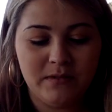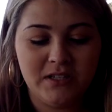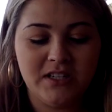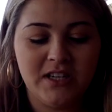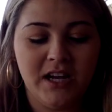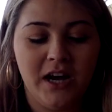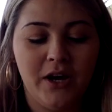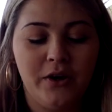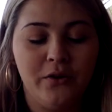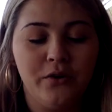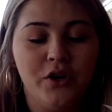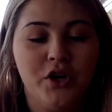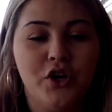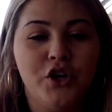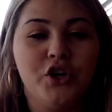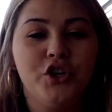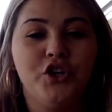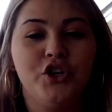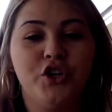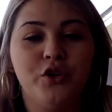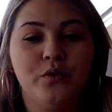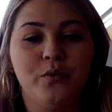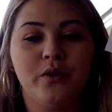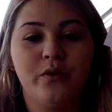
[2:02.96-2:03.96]
So
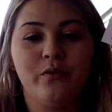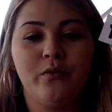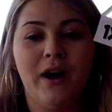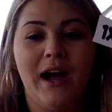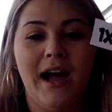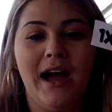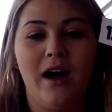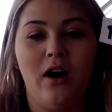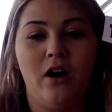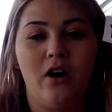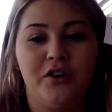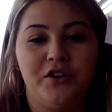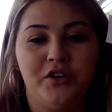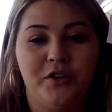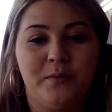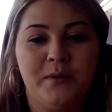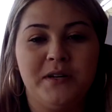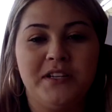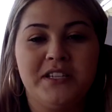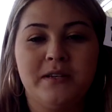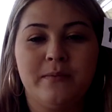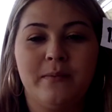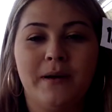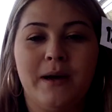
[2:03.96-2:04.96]
you would write on your
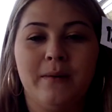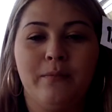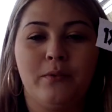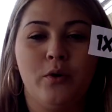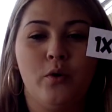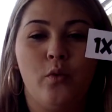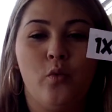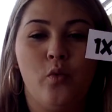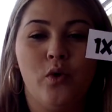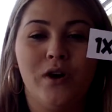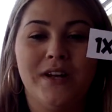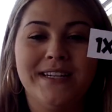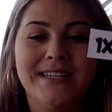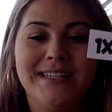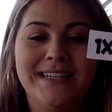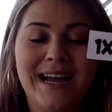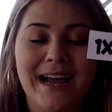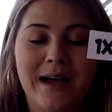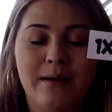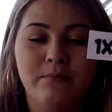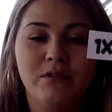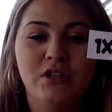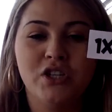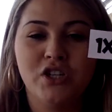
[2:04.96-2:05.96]
piece of paper 1
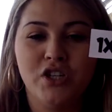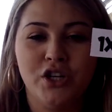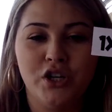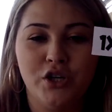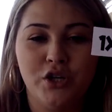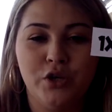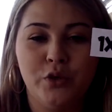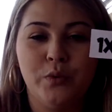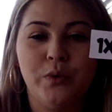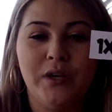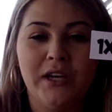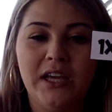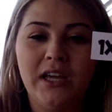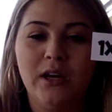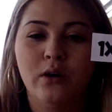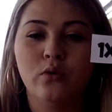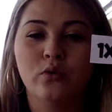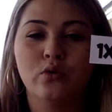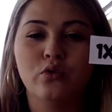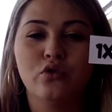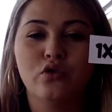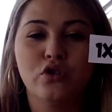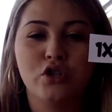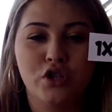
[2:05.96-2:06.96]
times 2
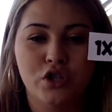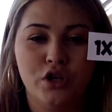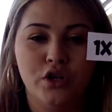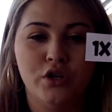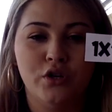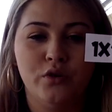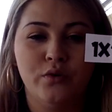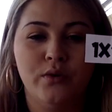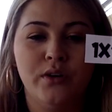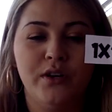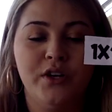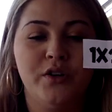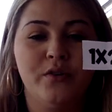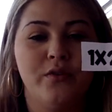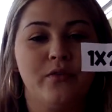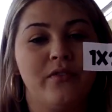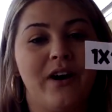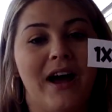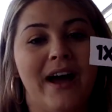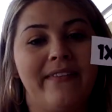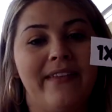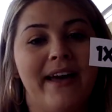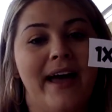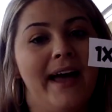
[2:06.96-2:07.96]
equals 2, and you would
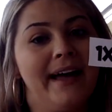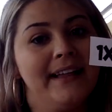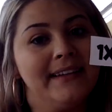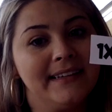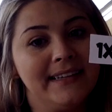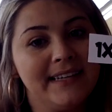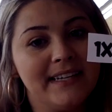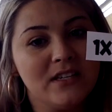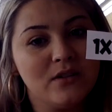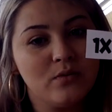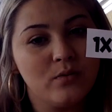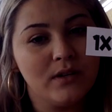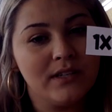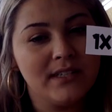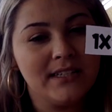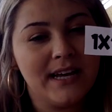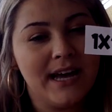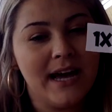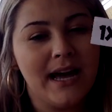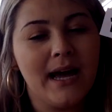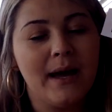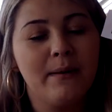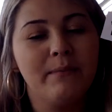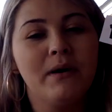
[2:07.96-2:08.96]
write that at least 1
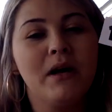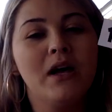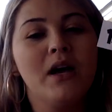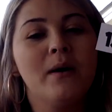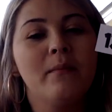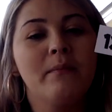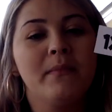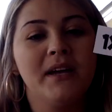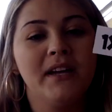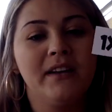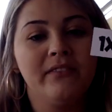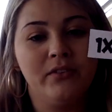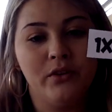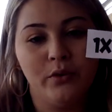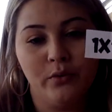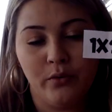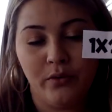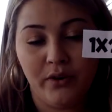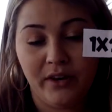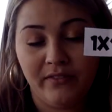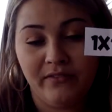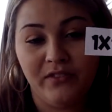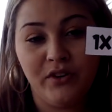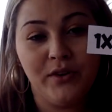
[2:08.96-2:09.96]
time, but if
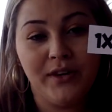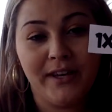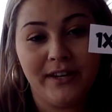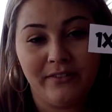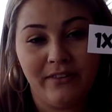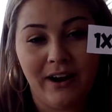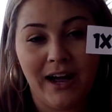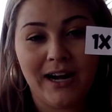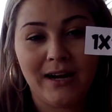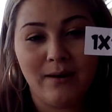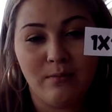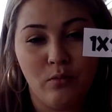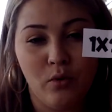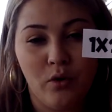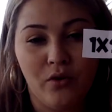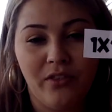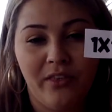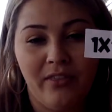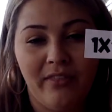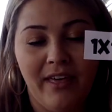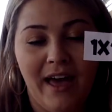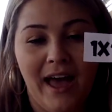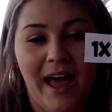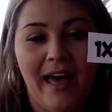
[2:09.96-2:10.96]
you can write it more
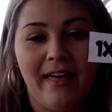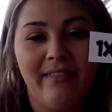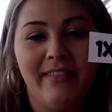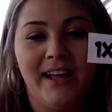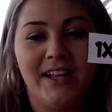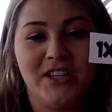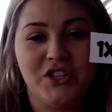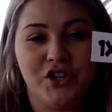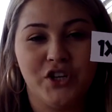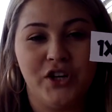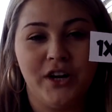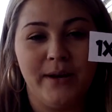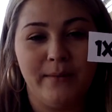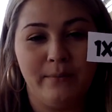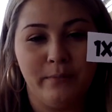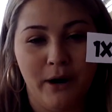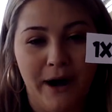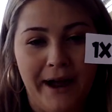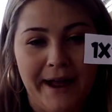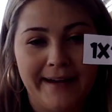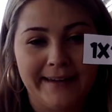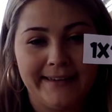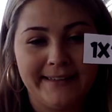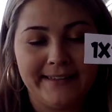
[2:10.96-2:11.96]
than that, that's great
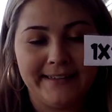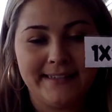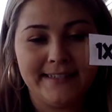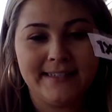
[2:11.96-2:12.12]
practice.